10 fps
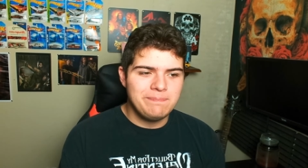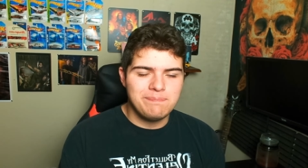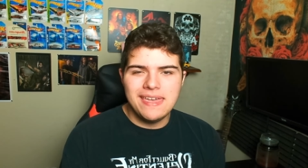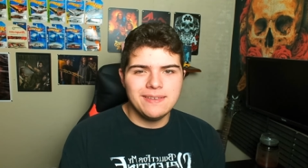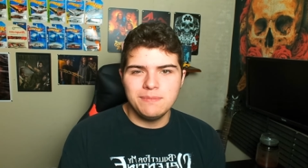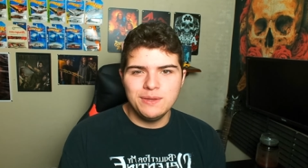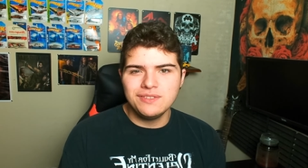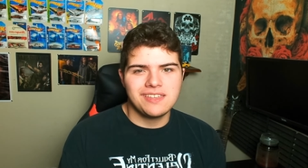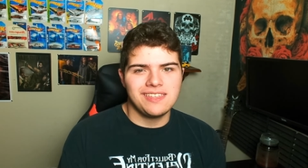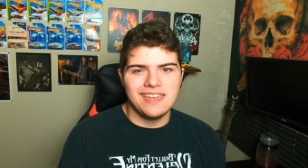making
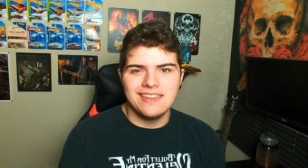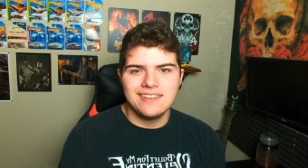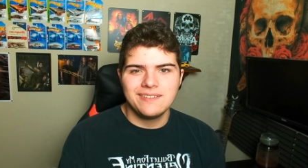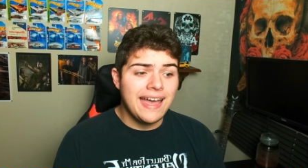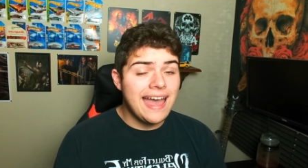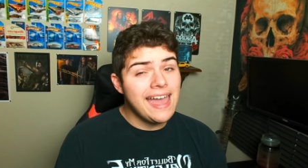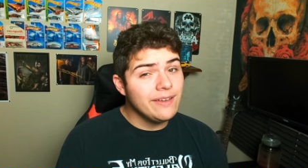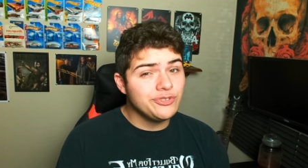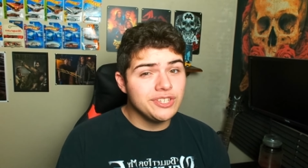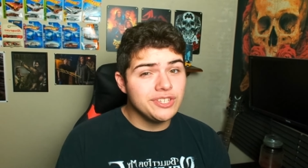music again. I
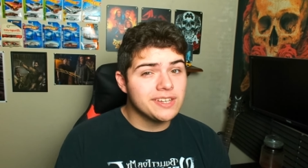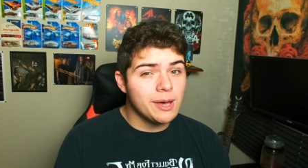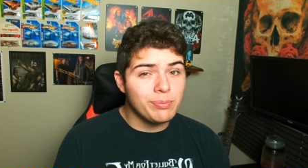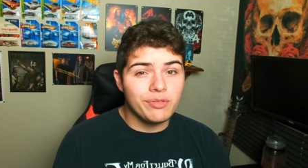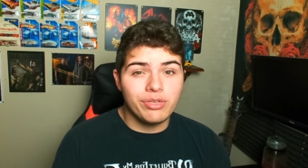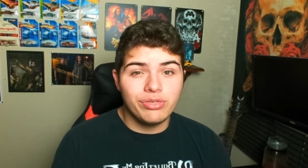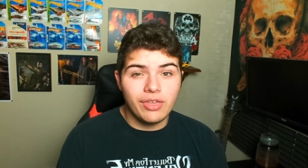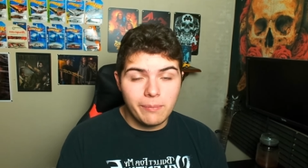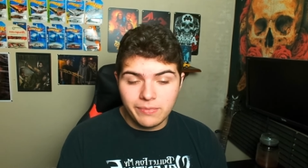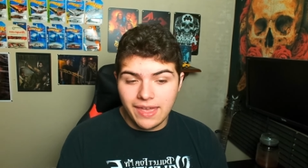have seen a couple
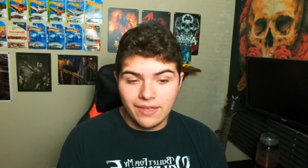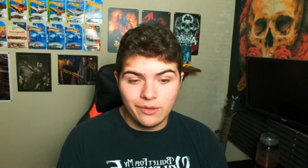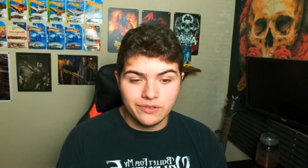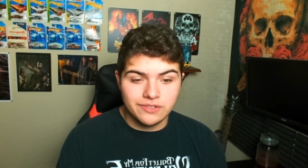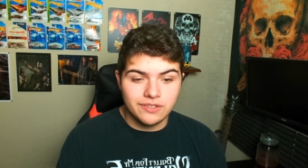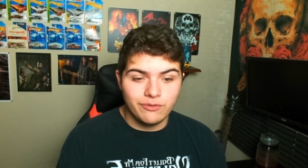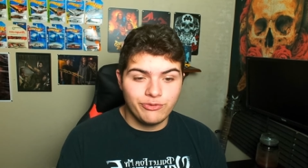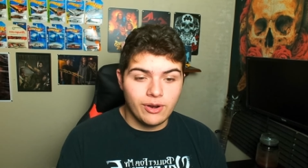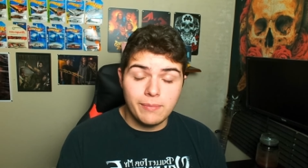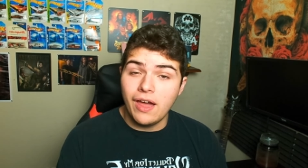thumbnails
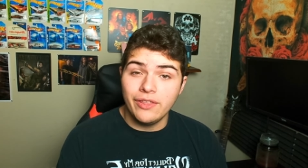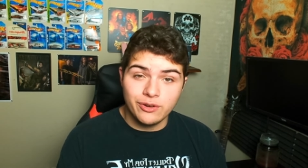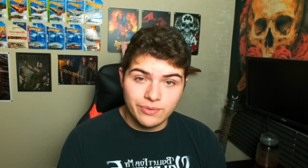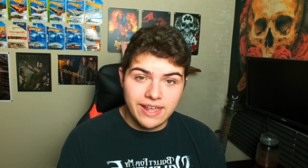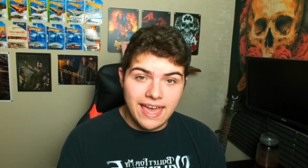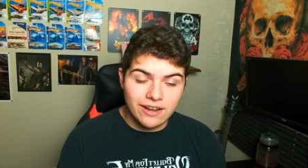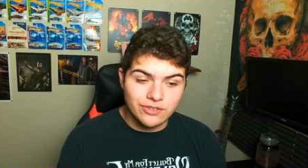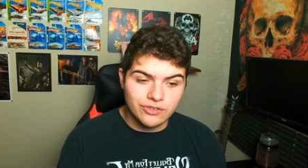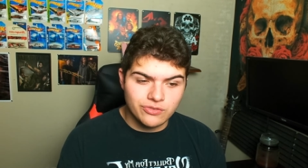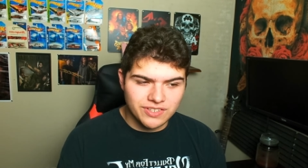from other
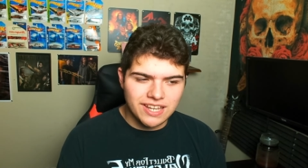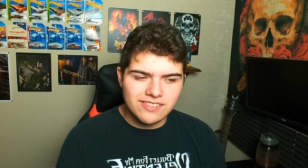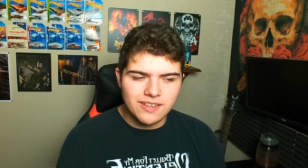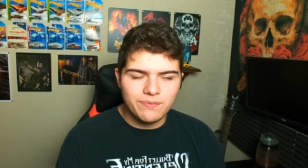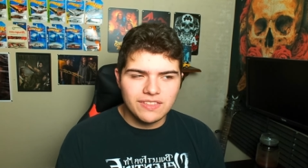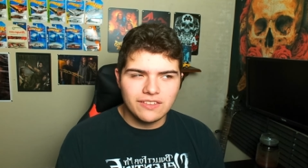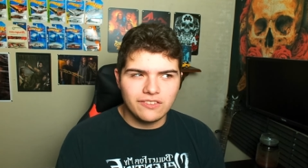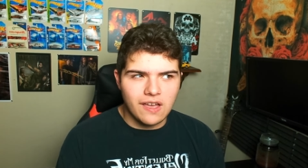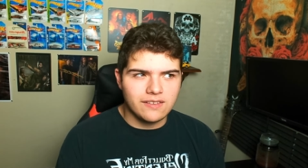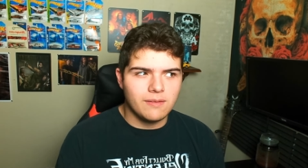reactors, which that's something that
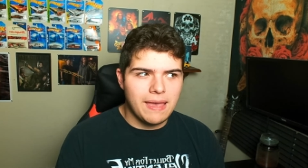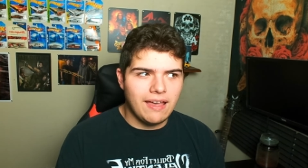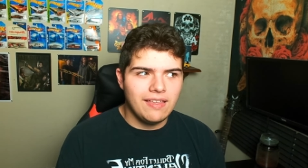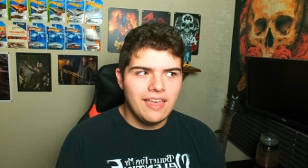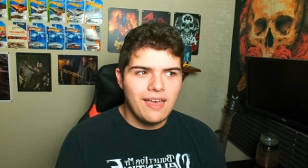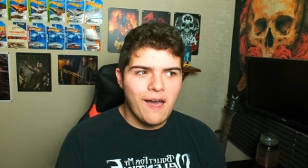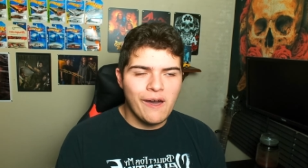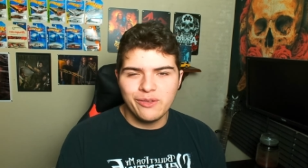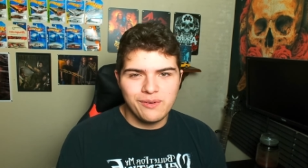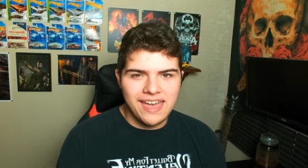sucks about
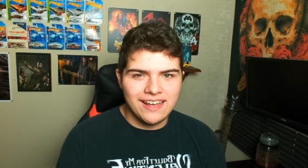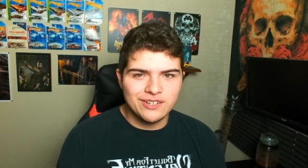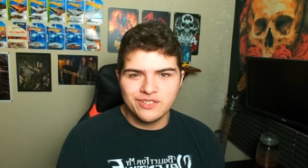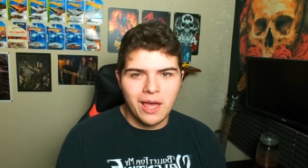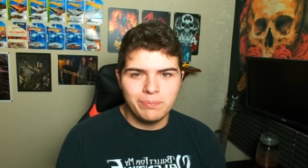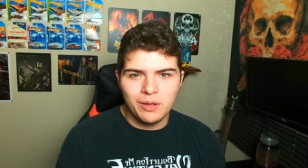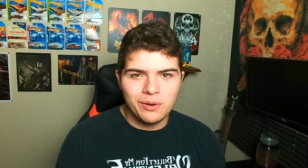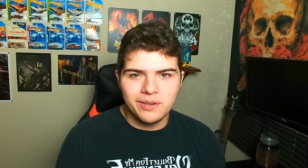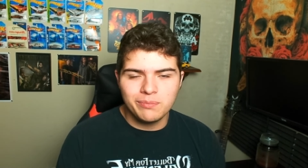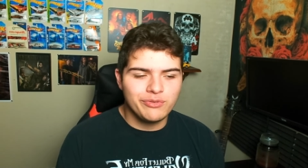other reactors
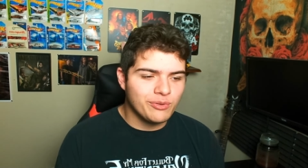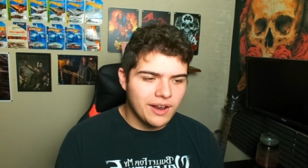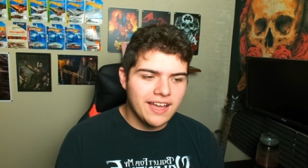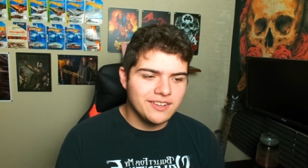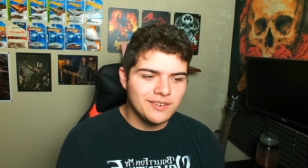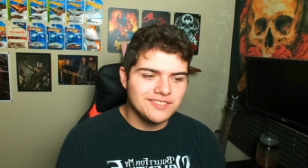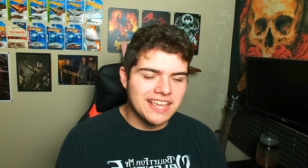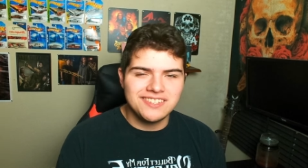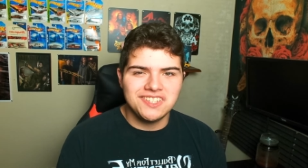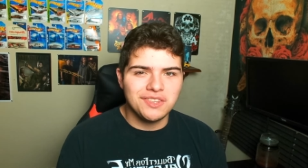uploading before I do is I
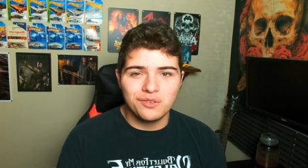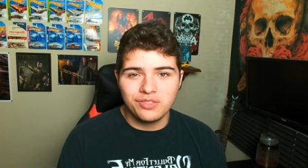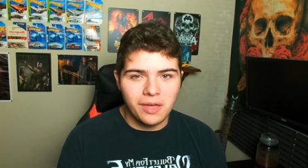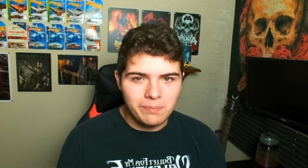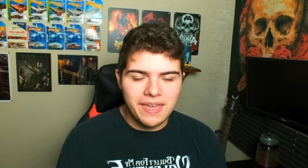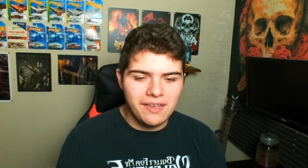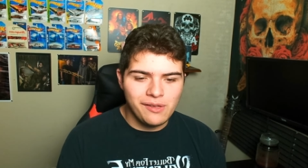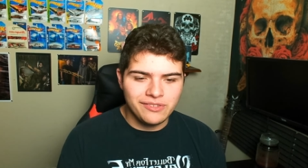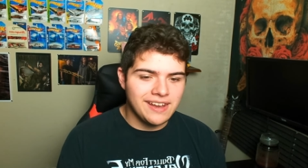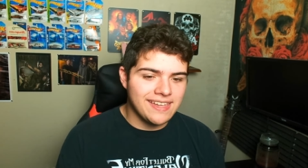see their
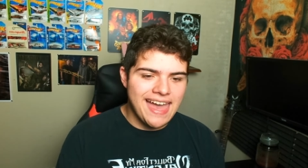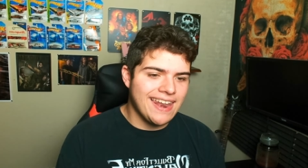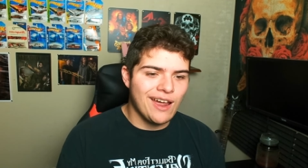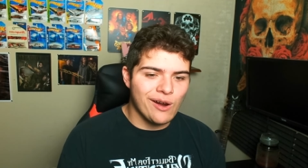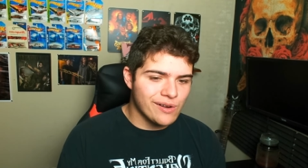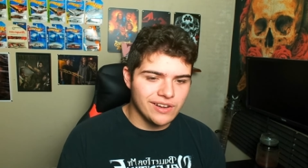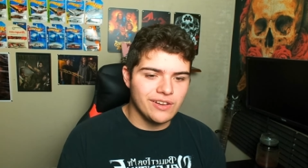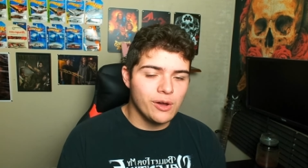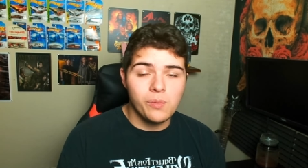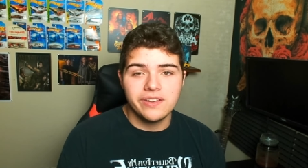thumbnails and I kind of already
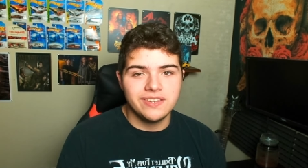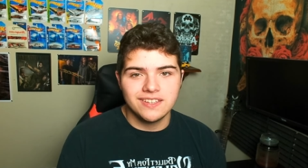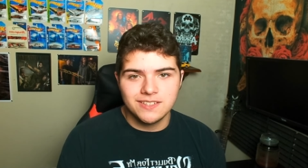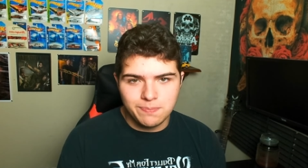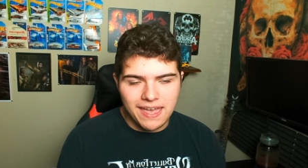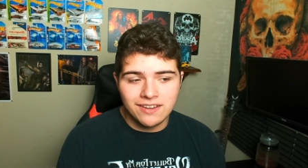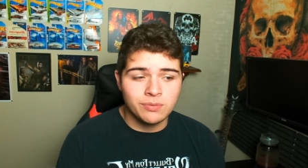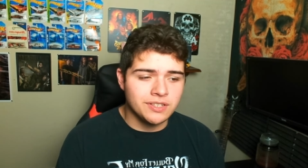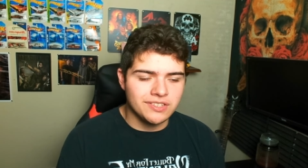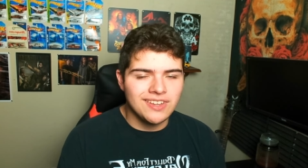know what to expect,
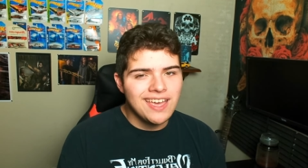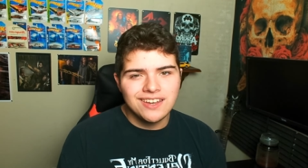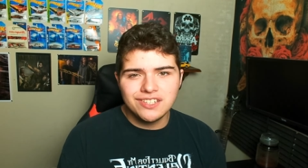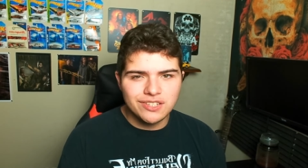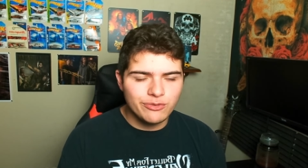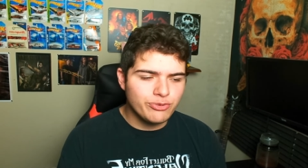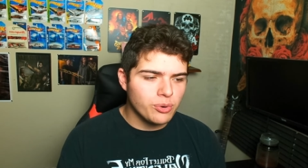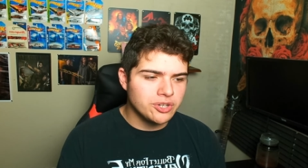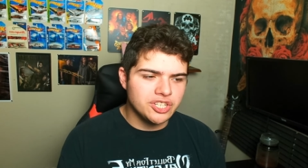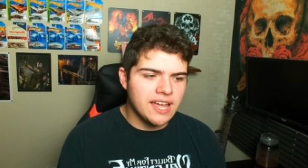which is just
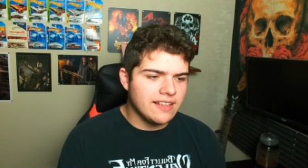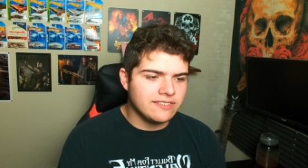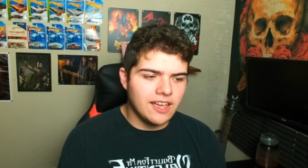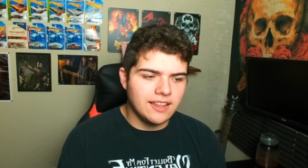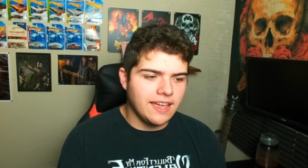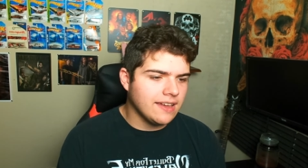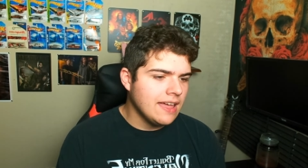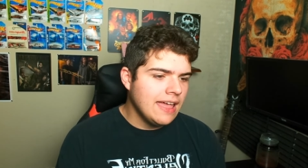unfortunate. I saw like